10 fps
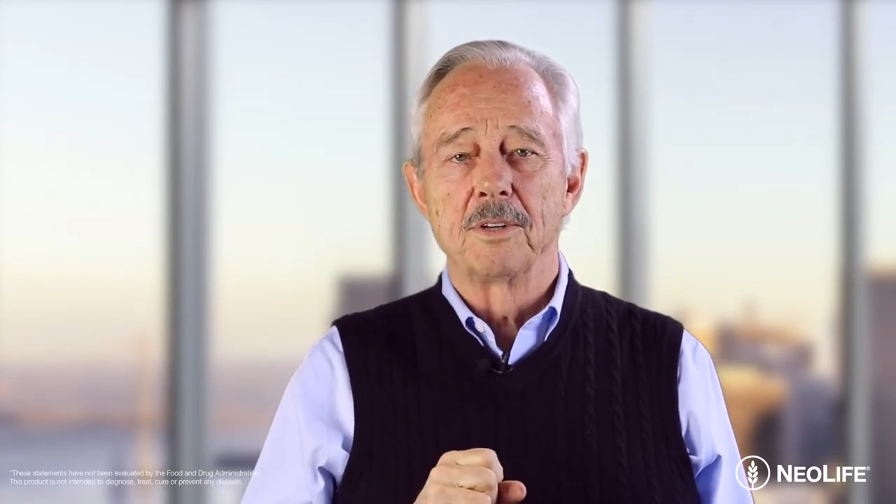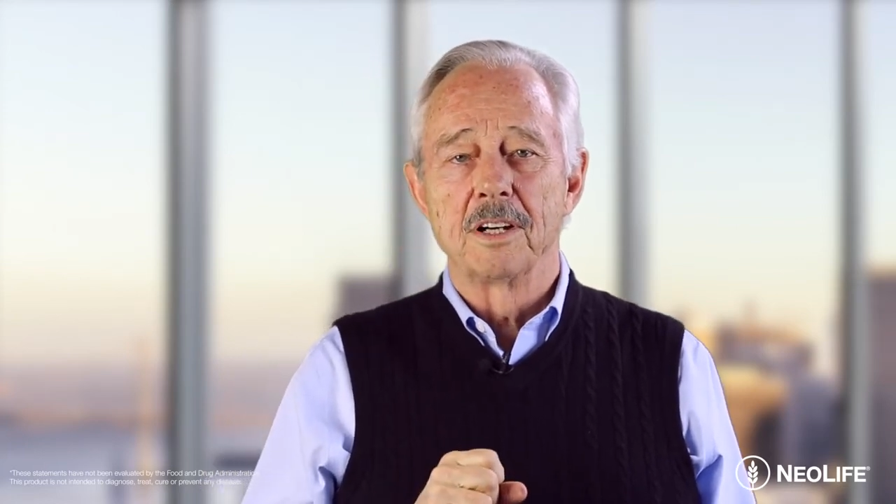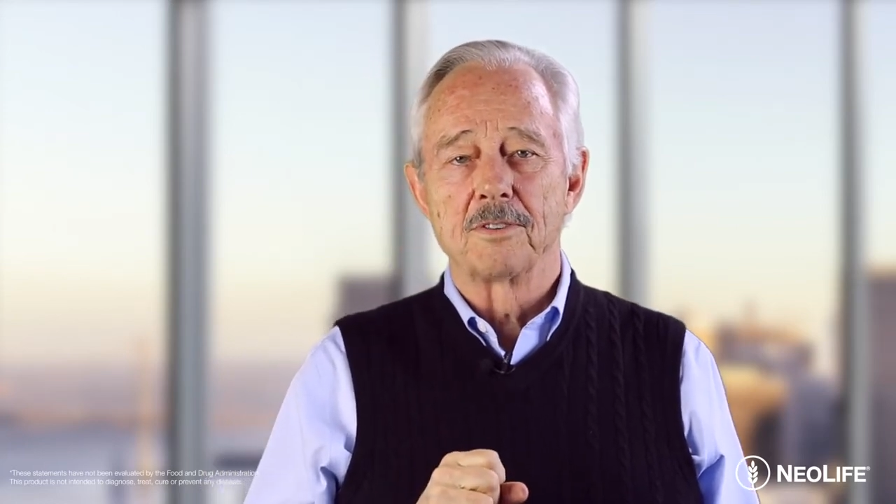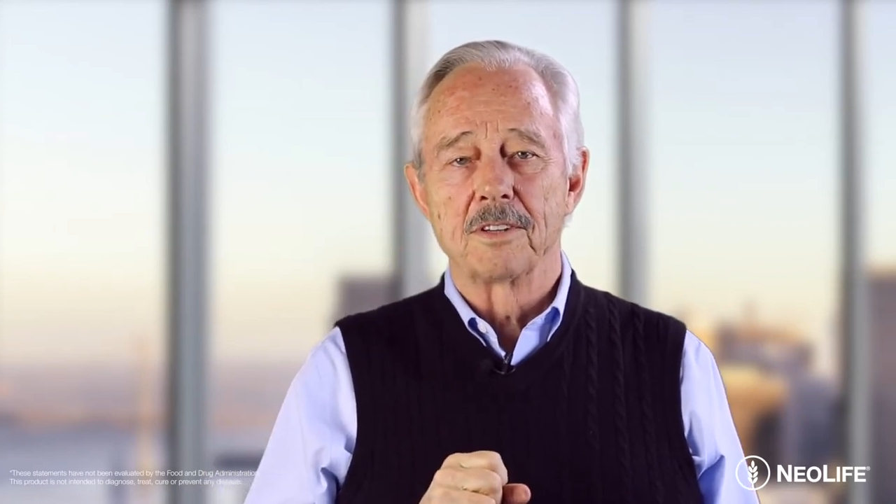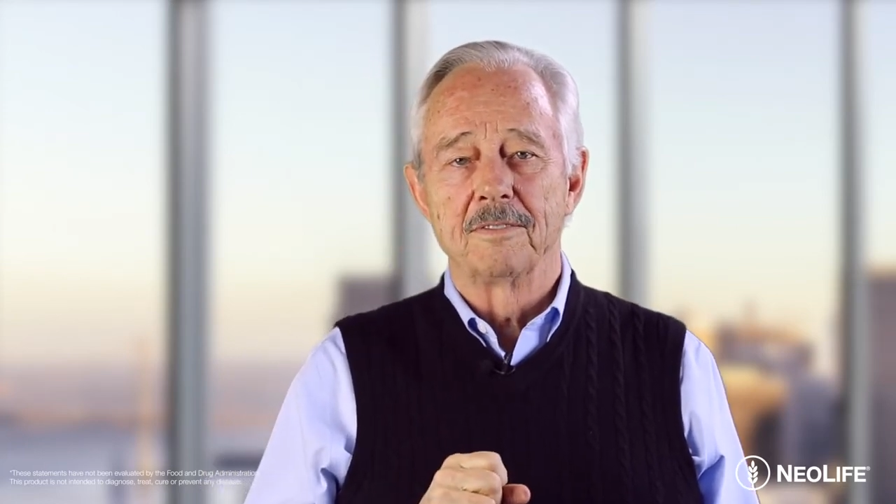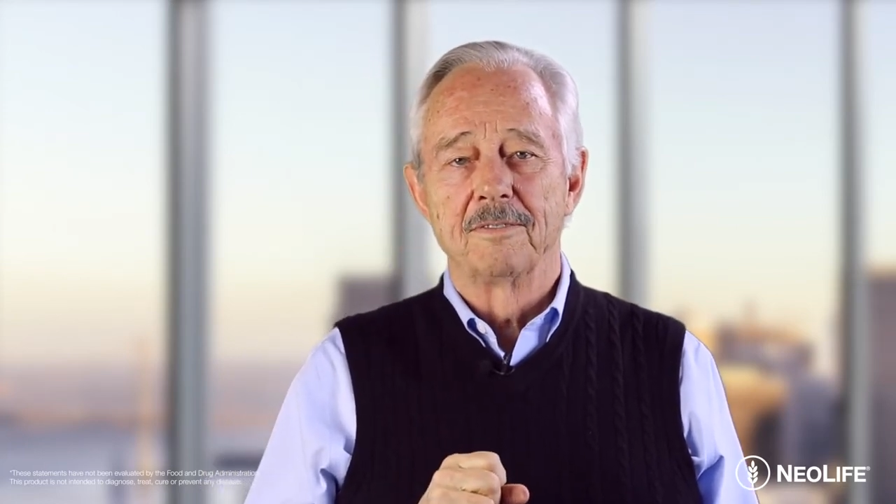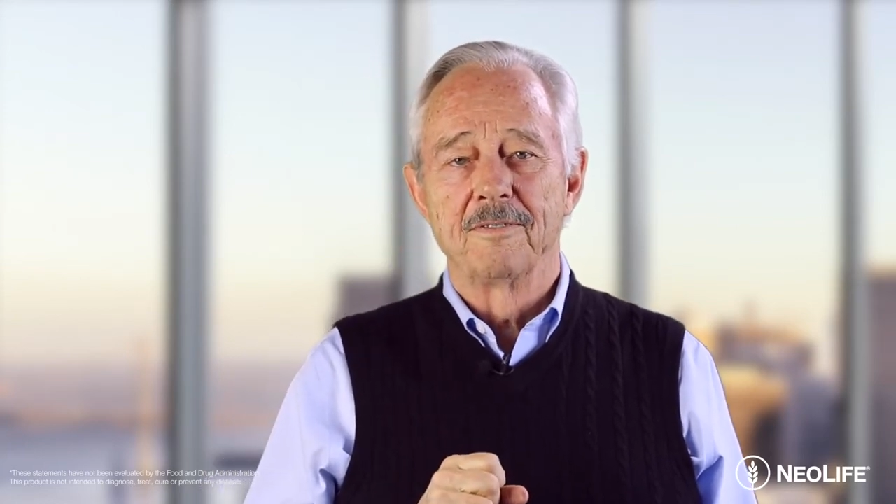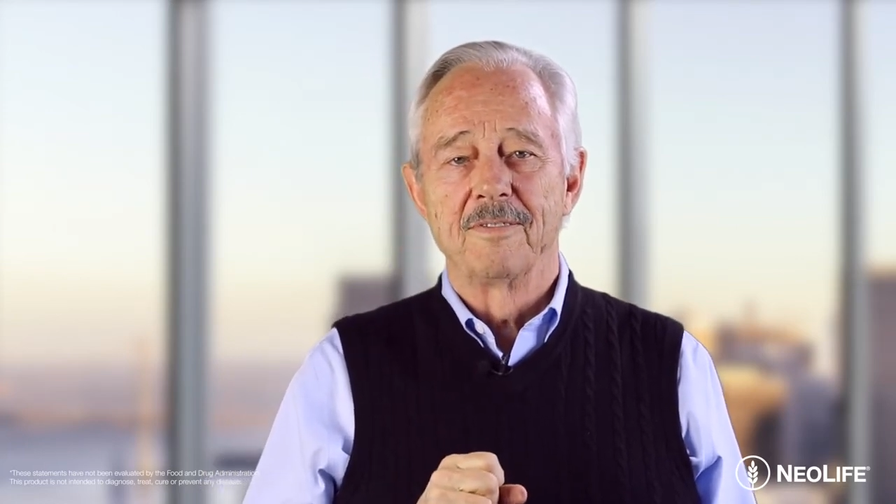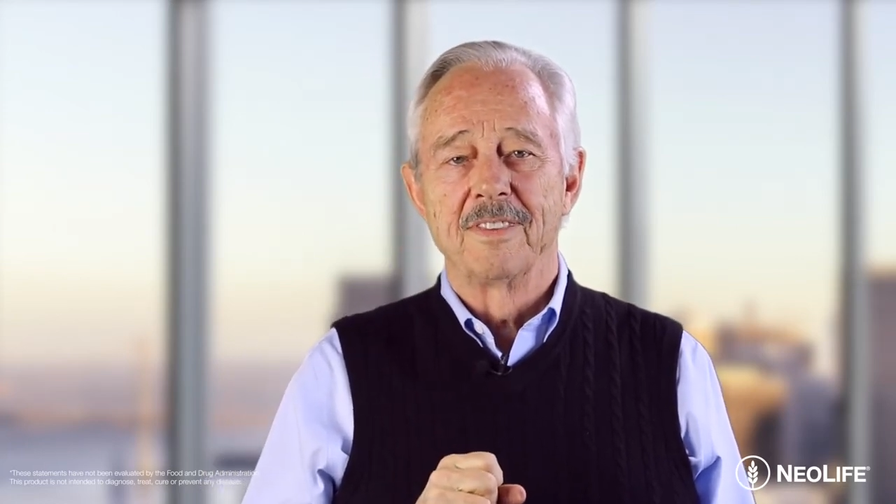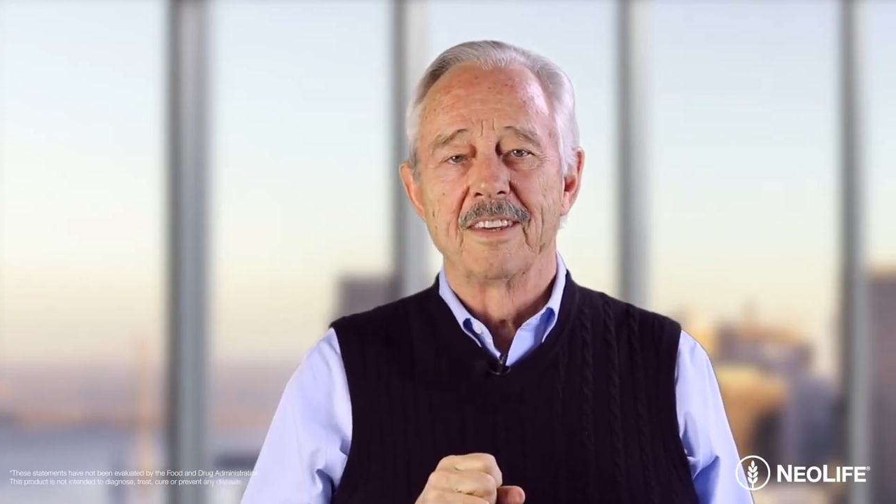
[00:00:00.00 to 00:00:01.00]
production.
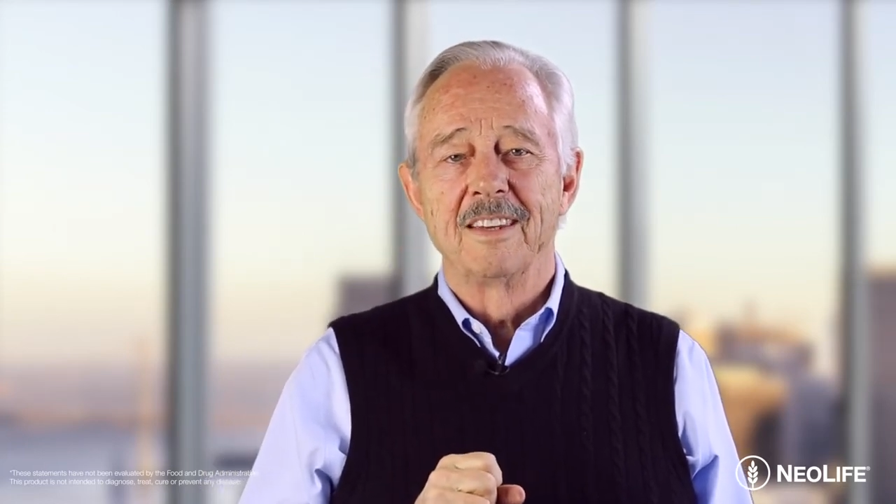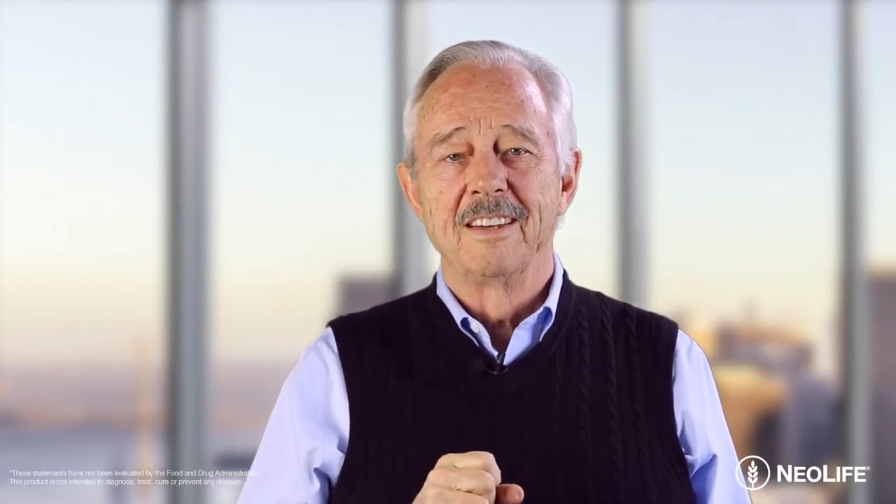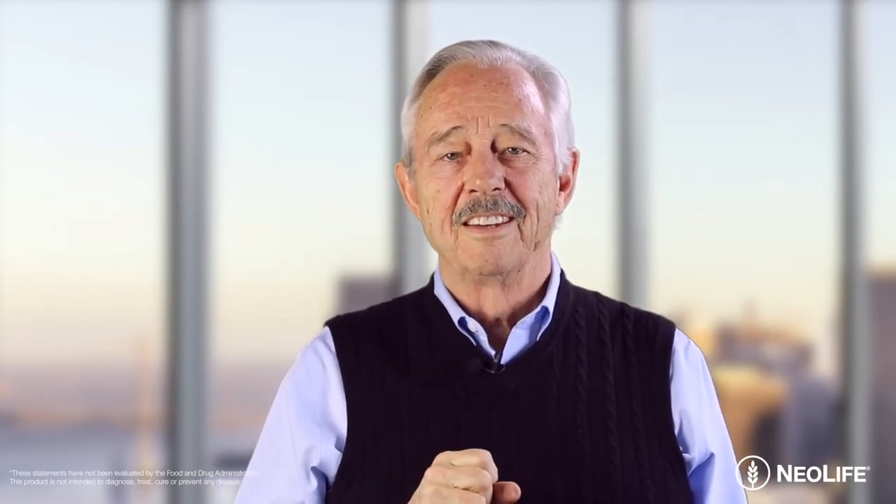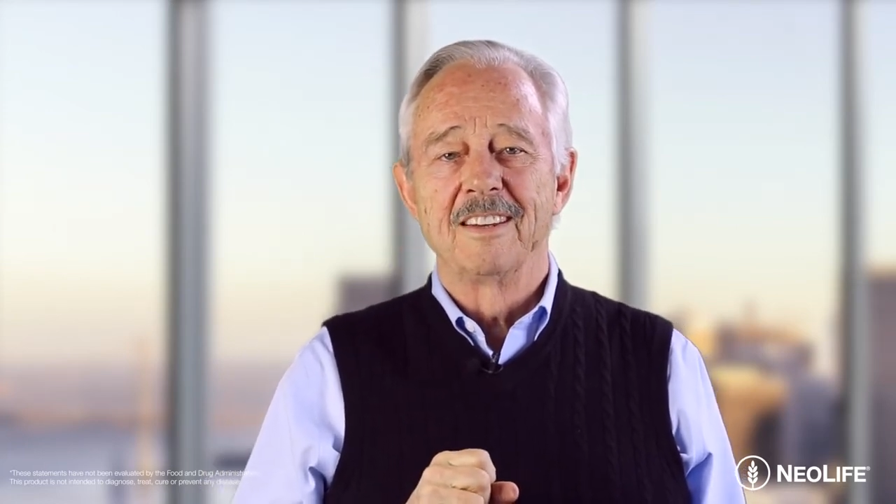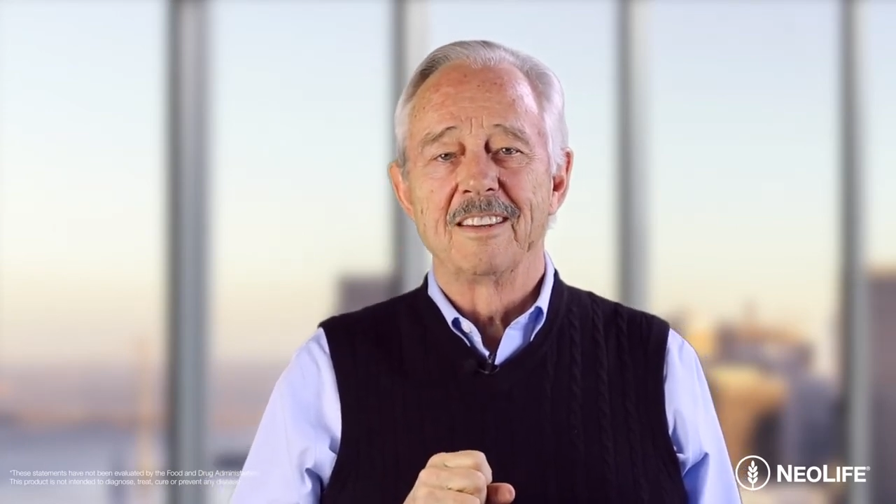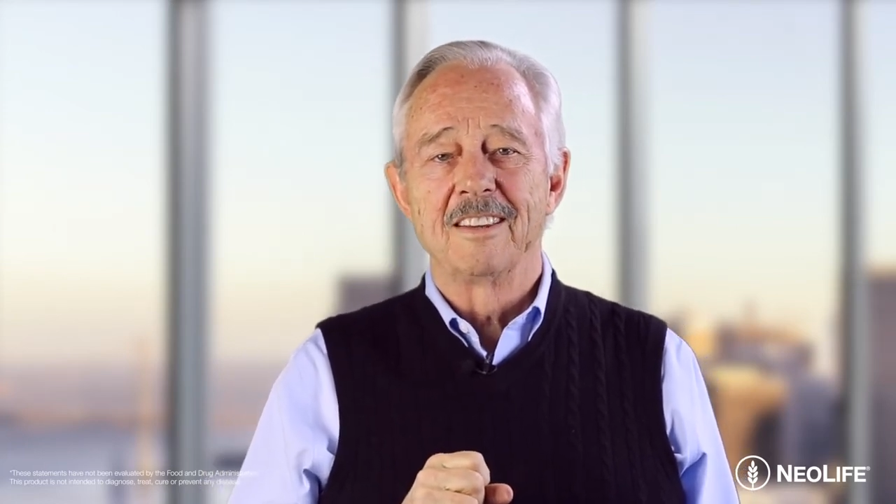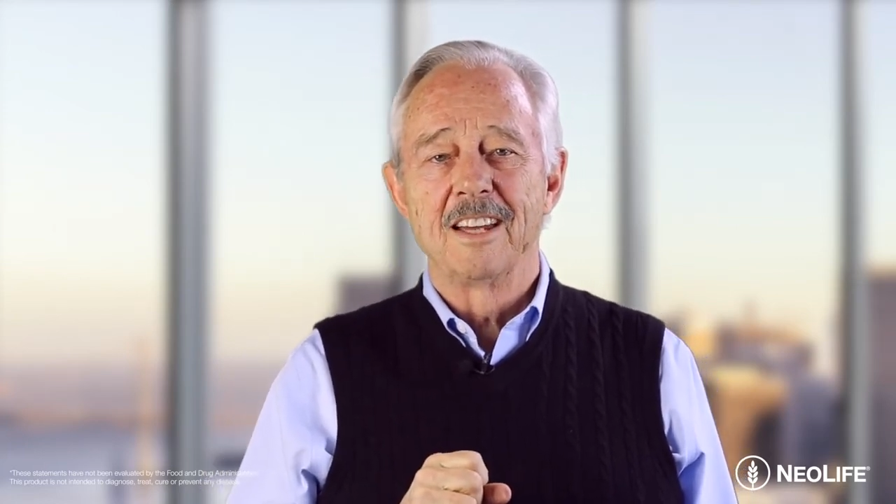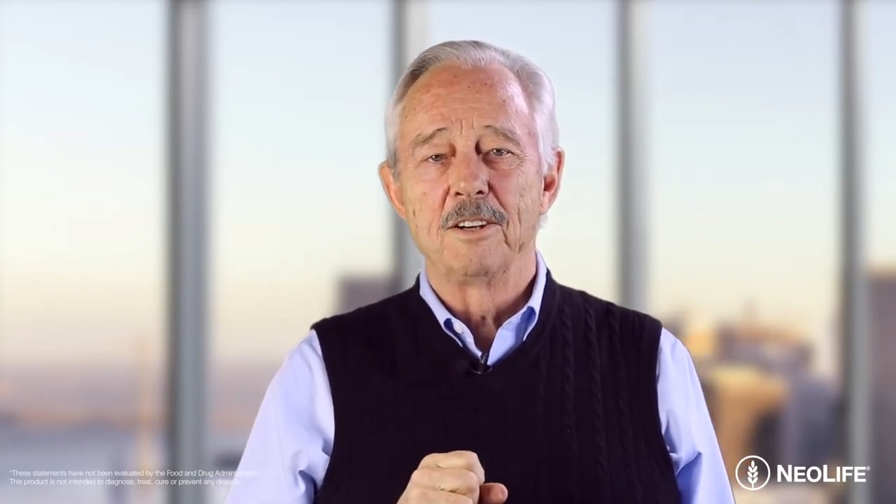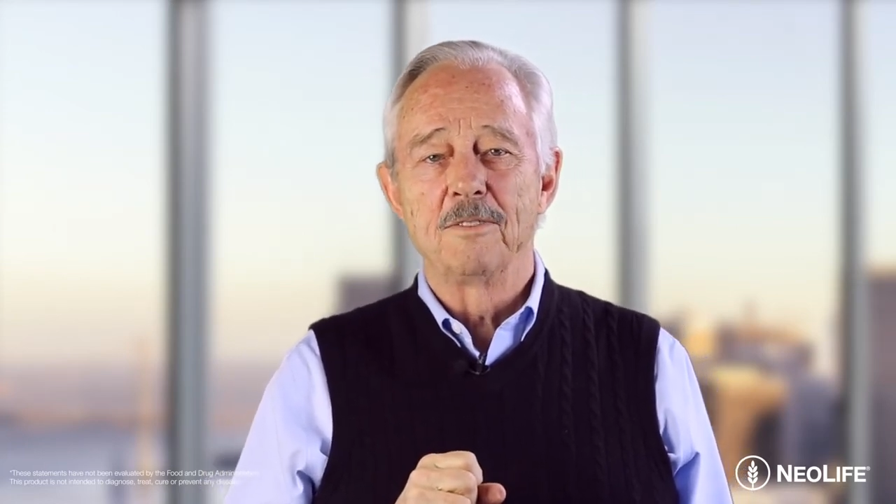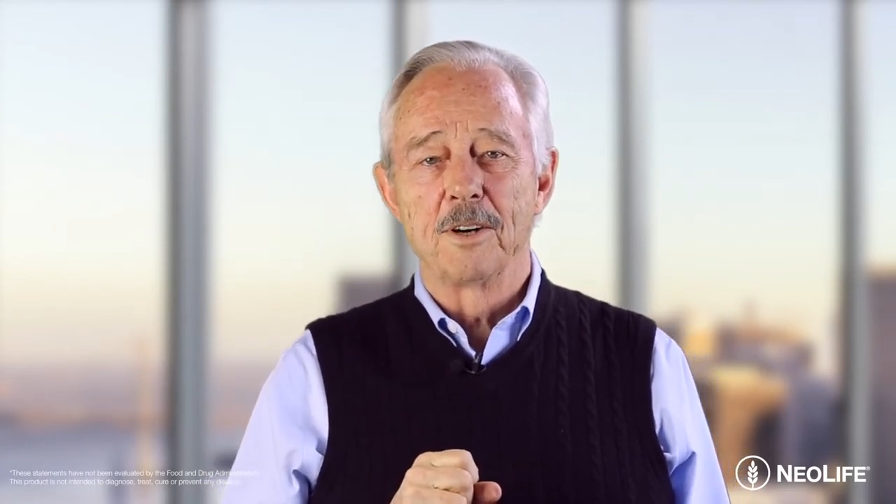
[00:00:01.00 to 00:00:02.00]

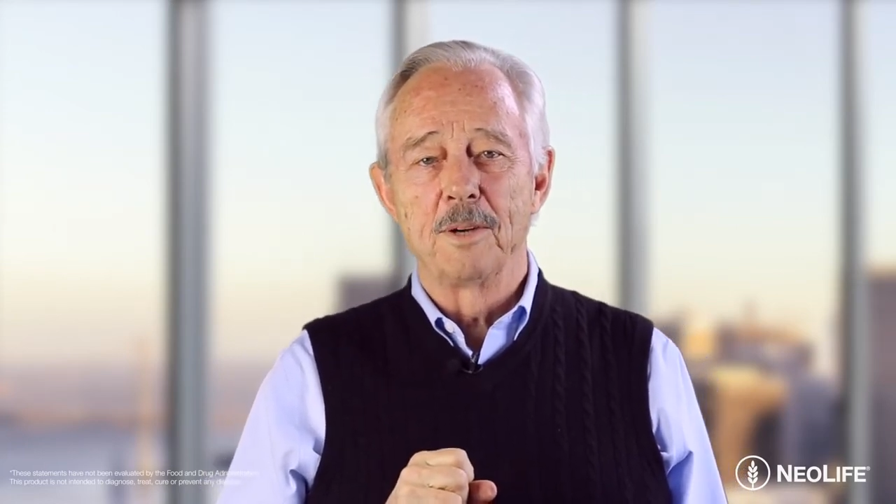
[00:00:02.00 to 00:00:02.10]
Thank